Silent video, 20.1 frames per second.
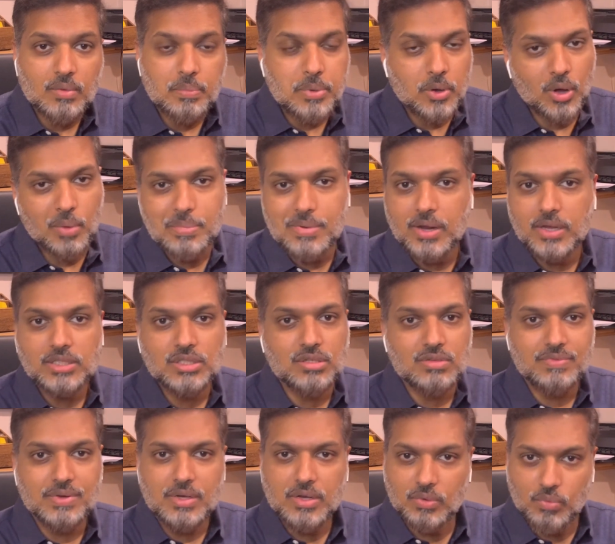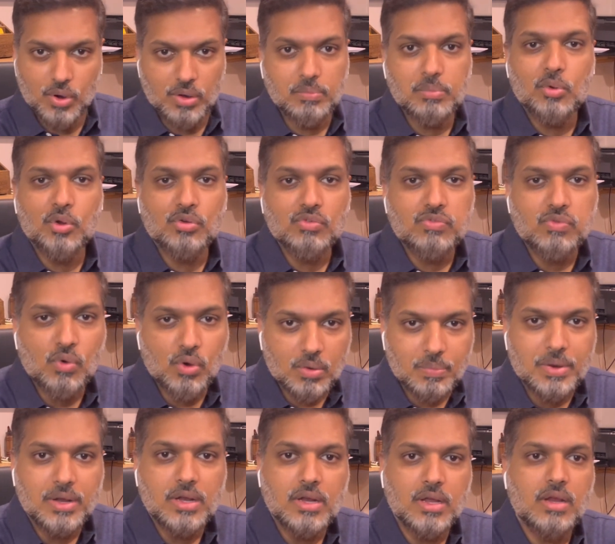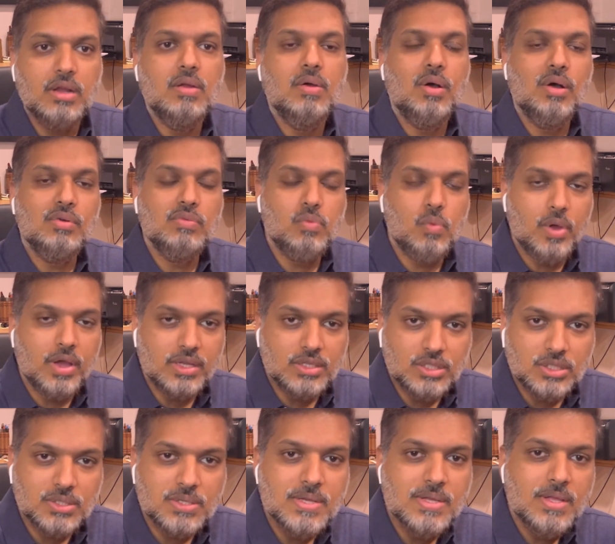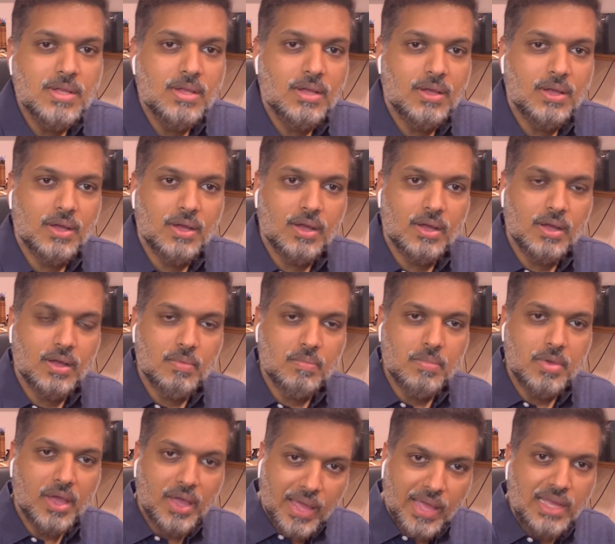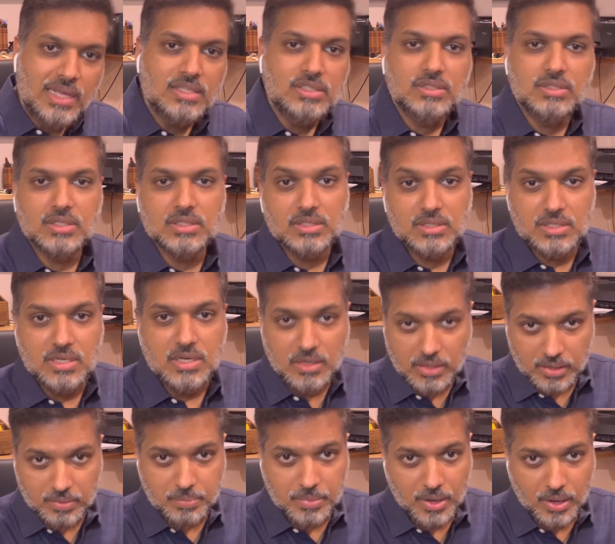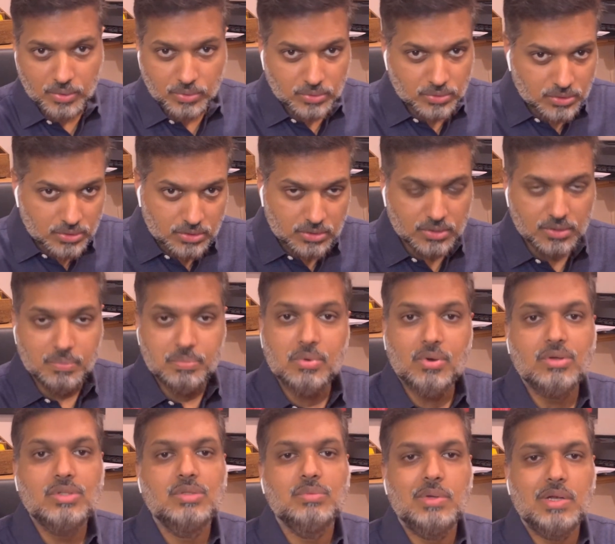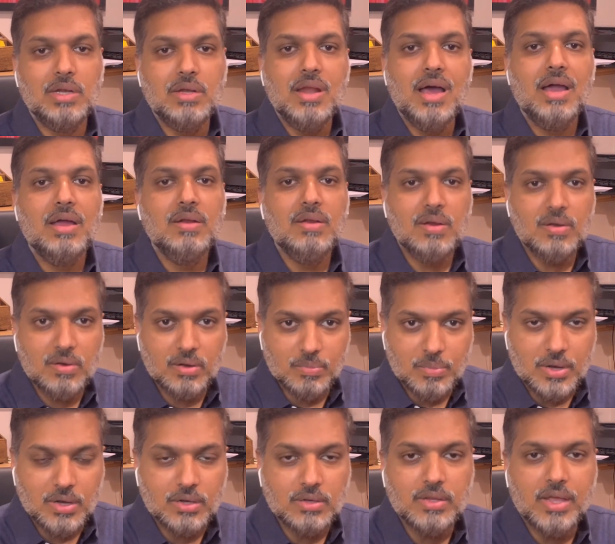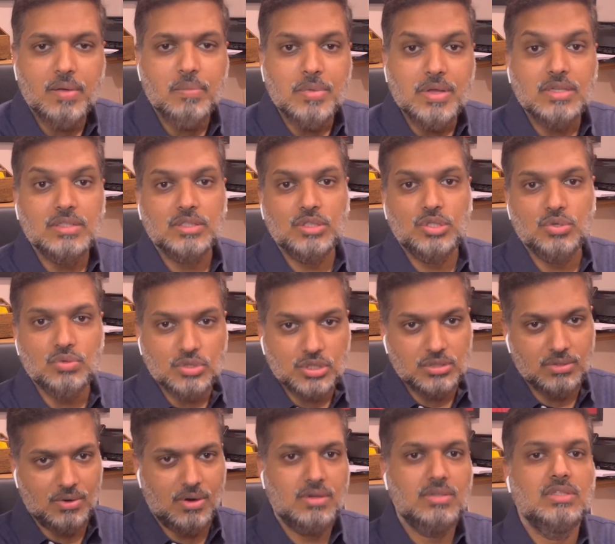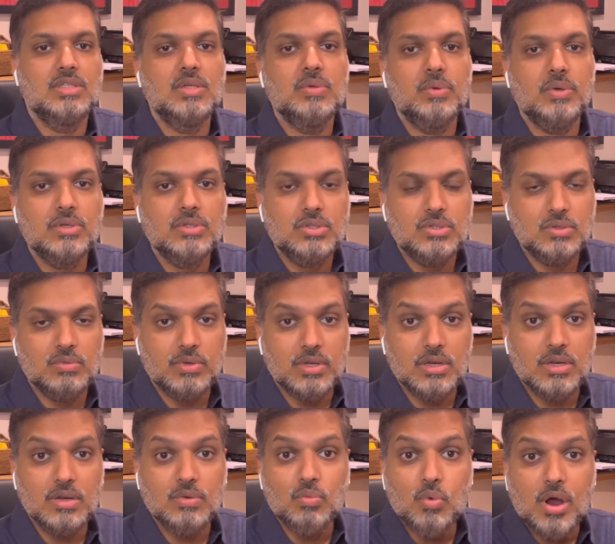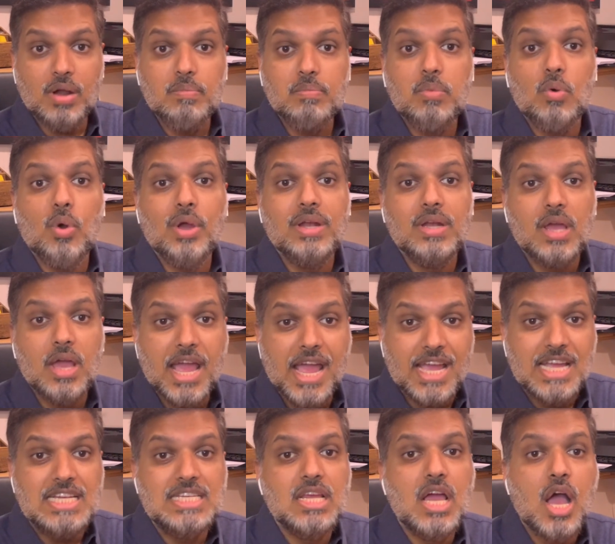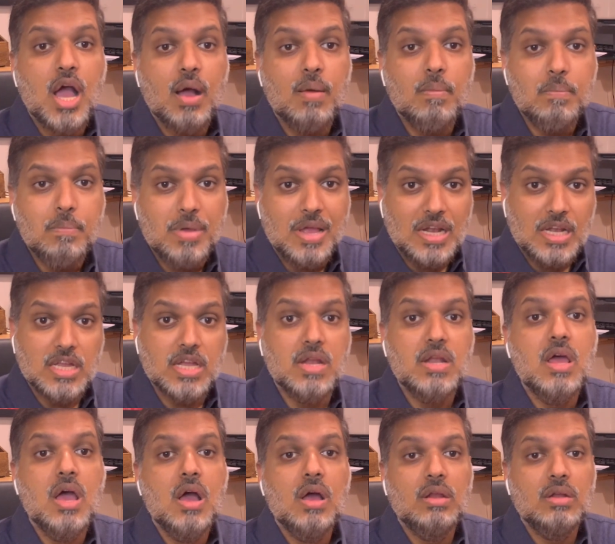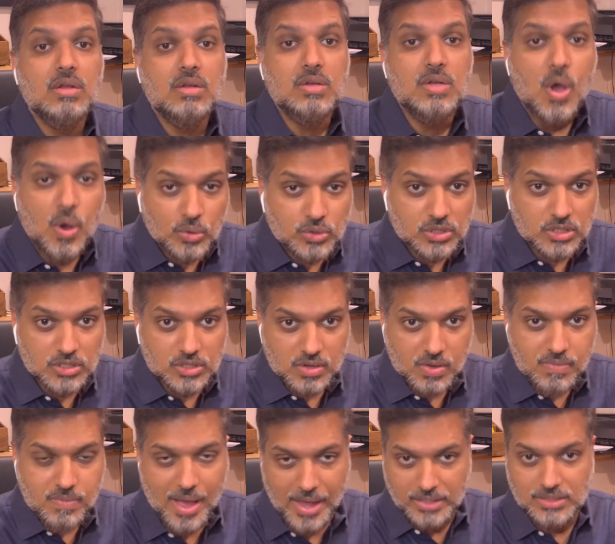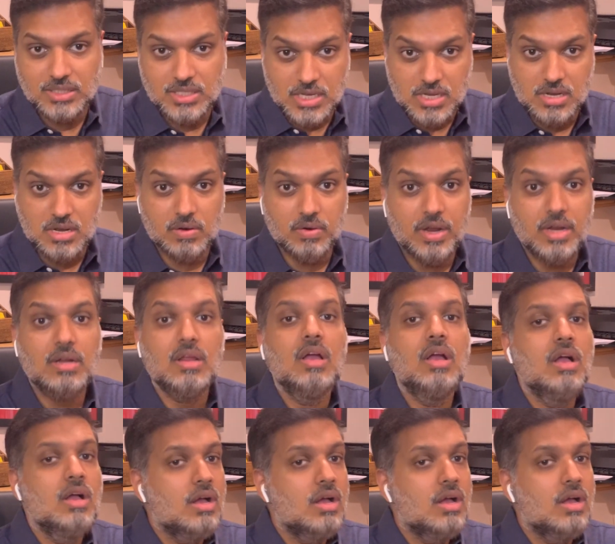Population of India, 1.4 billion, of which age 16 and above is approximately 900 million. That means two shots equates to we need 1.8 billion doses of vaccine, right?